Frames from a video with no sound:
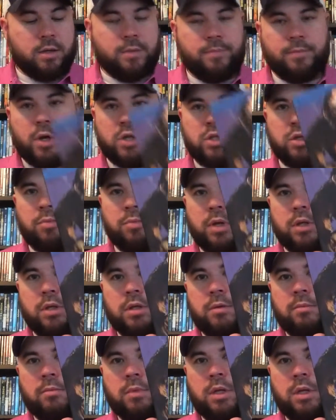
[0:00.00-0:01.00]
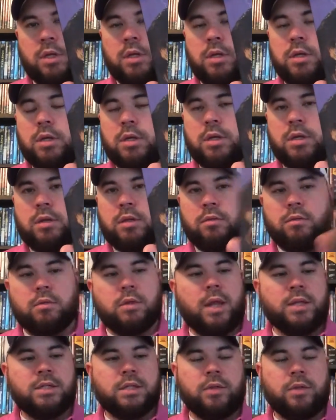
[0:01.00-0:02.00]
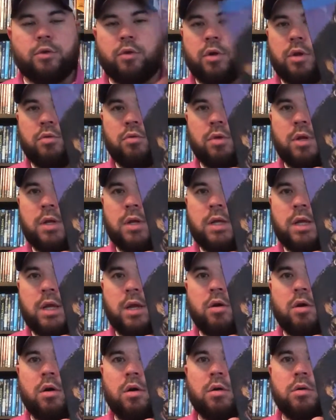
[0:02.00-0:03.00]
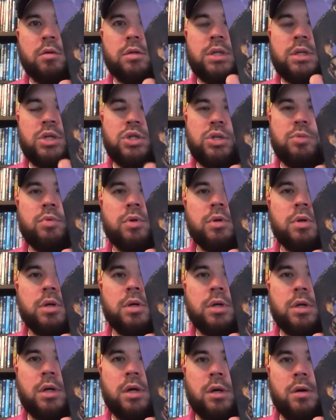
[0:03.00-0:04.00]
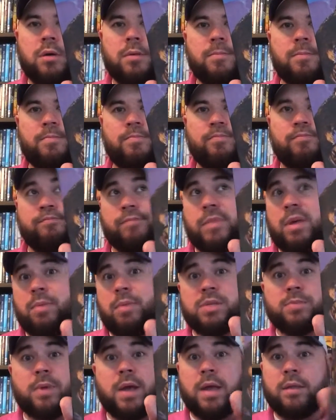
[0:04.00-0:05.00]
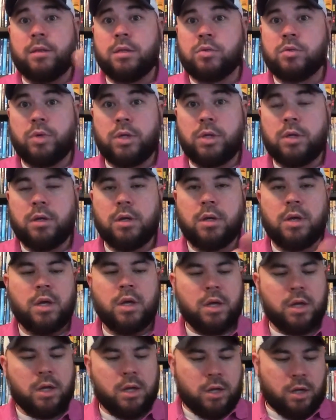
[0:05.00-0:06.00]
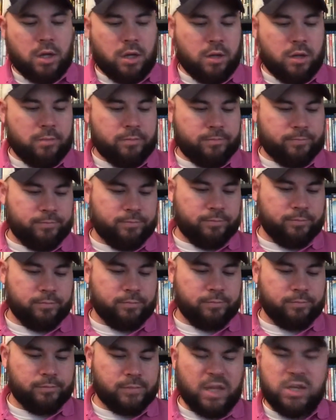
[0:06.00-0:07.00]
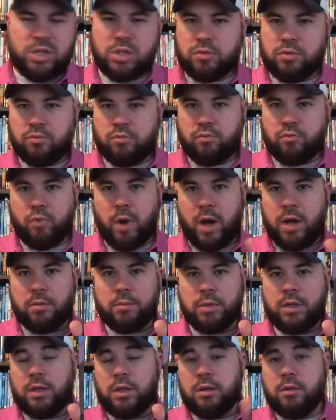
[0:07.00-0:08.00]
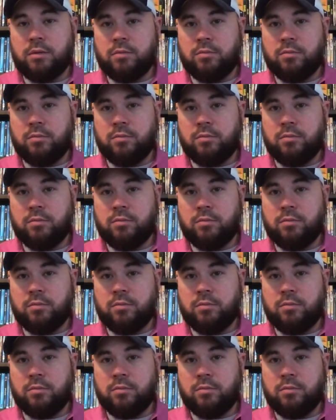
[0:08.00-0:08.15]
also picked up the 1933 King Kong digibook that Best Buy had this week. They just randomly